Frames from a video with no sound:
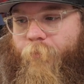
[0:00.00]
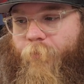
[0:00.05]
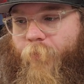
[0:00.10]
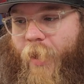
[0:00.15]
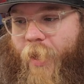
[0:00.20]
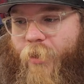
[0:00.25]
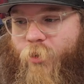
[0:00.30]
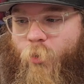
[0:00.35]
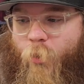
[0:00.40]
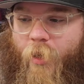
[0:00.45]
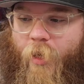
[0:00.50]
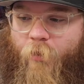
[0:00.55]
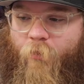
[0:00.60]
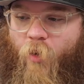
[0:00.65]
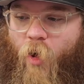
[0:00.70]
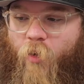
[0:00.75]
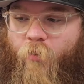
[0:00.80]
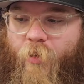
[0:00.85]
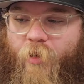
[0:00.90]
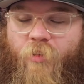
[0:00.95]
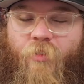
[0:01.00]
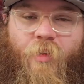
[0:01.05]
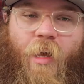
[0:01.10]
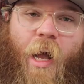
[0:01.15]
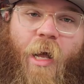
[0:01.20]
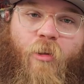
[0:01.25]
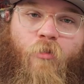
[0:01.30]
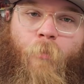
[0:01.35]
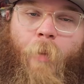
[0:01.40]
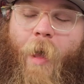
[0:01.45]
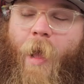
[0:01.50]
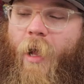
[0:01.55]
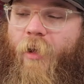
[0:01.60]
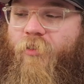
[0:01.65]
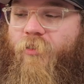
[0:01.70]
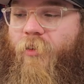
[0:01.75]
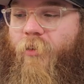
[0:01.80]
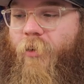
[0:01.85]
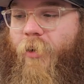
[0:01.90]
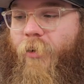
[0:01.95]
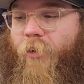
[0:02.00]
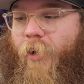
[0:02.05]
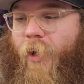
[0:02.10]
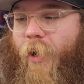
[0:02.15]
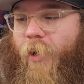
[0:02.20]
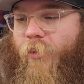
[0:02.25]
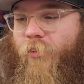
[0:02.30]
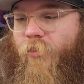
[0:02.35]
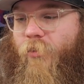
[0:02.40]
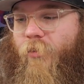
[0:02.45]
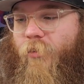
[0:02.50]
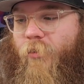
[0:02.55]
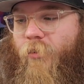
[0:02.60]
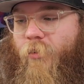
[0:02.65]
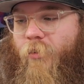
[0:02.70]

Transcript: And you get Evolving Skies packs in there, guys.